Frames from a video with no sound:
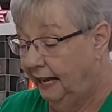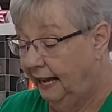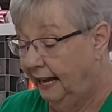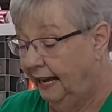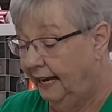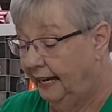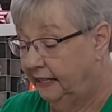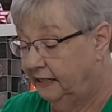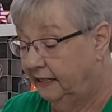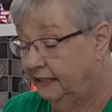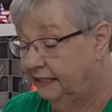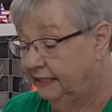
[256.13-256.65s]

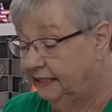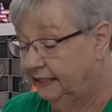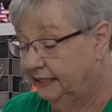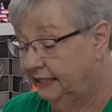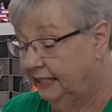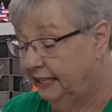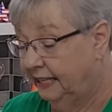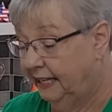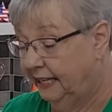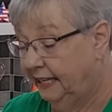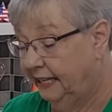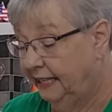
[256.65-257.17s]
had this
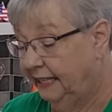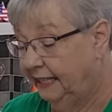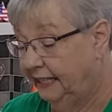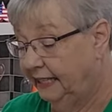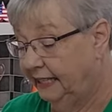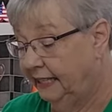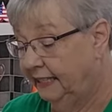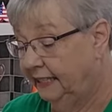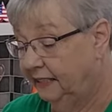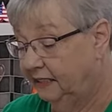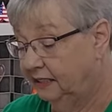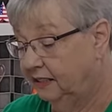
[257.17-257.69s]
cake
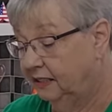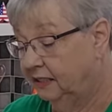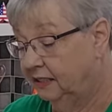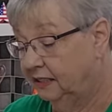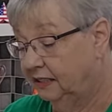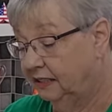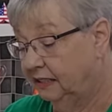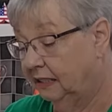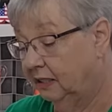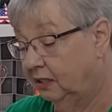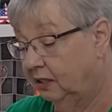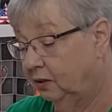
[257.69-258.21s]
in
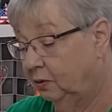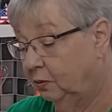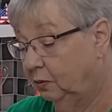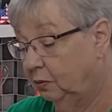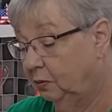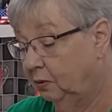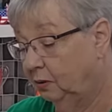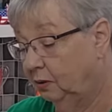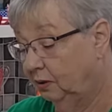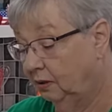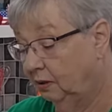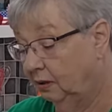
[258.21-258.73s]
so
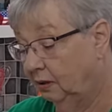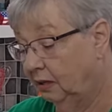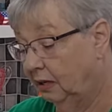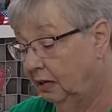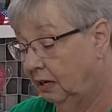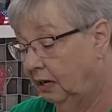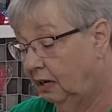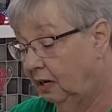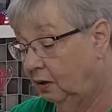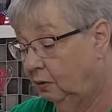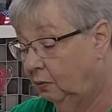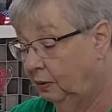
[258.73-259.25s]

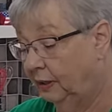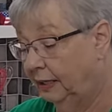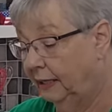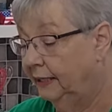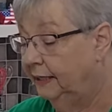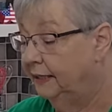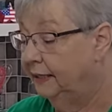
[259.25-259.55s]
long.